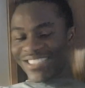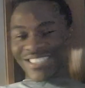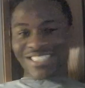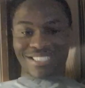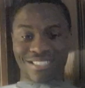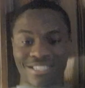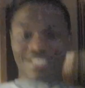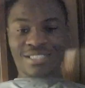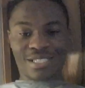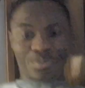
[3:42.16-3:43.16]
And
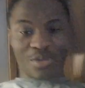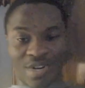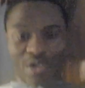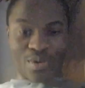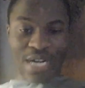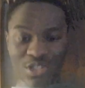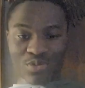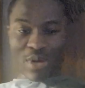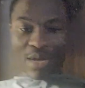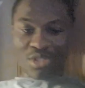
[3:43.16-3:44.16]
let's be fair, when I do
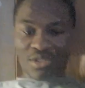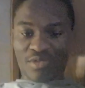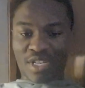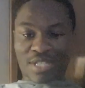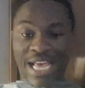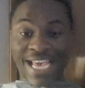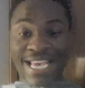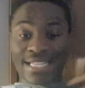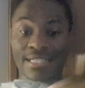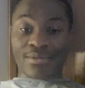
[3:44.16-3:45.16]
my music videos, I
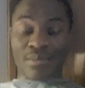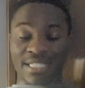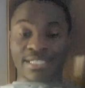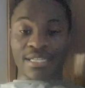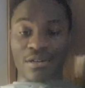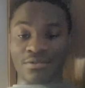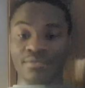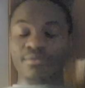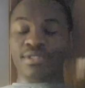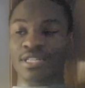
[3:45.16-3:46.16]
edit them myself.
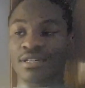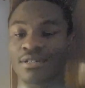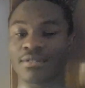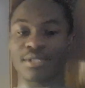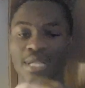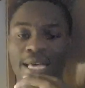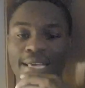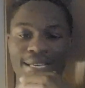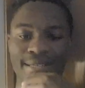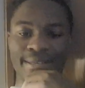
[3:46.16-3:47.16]
So,
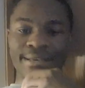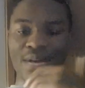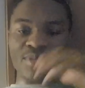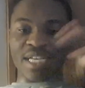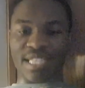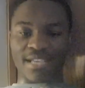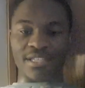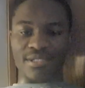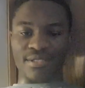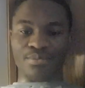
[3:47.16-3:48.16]
I'm not that
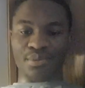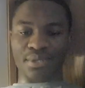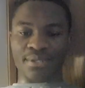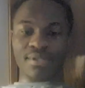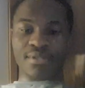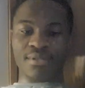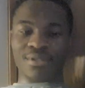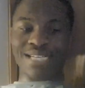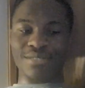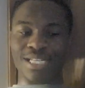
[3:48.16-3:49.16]
good,
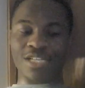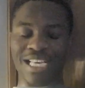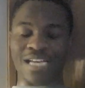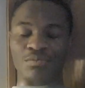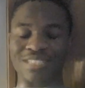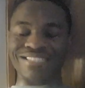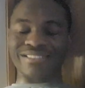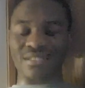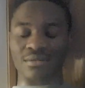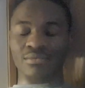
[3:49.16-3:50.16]
but I'll say I'm
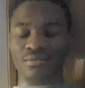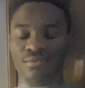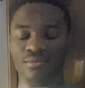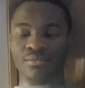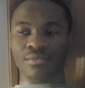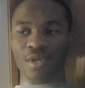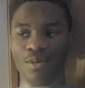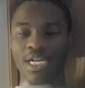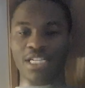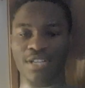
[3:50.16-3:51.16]
decent.
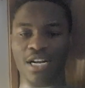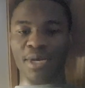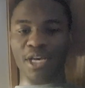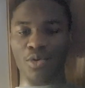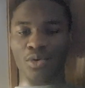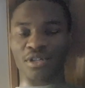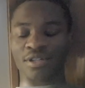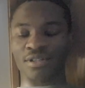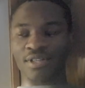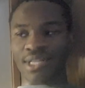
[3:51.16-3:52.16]
But I try to make it work.
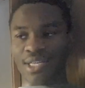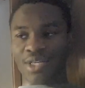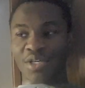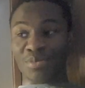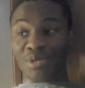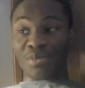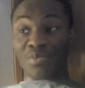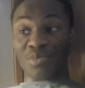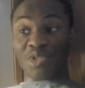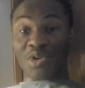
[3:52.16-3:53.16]
But,
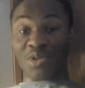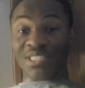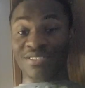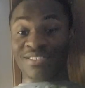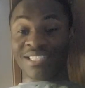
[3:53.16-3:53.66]
Token,